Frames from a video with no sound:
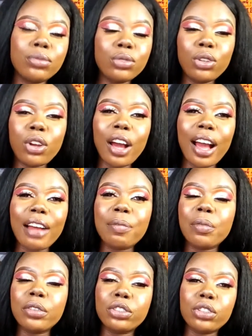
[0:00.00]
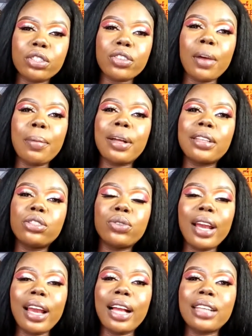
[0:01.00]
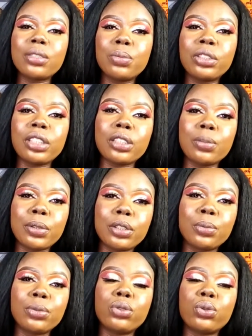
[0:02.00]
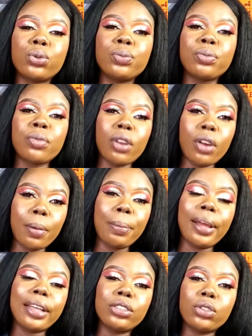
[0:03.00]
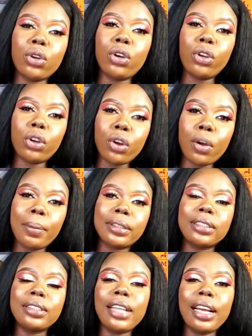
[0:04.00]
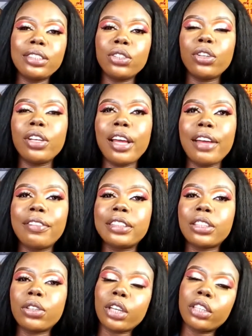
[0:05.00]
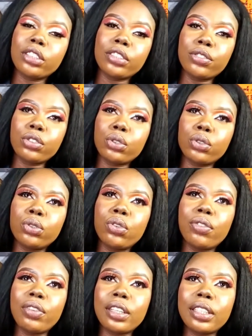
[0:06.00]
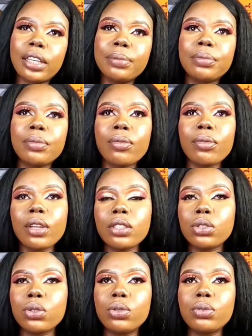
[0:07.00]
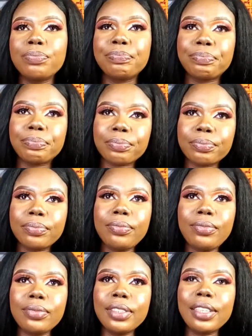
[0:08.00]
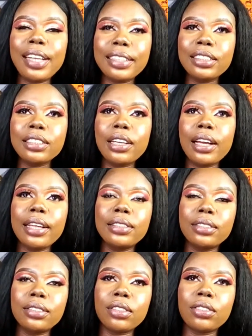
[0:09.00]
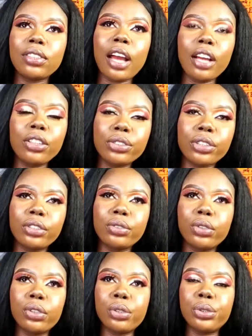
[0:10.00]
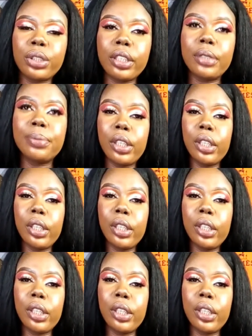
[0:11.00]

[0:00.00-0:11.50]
you don't have much subscribers, try as much as possible to reply to all your comments. That is the only advice I can give to you over there. So let's get on how you can grow your channel.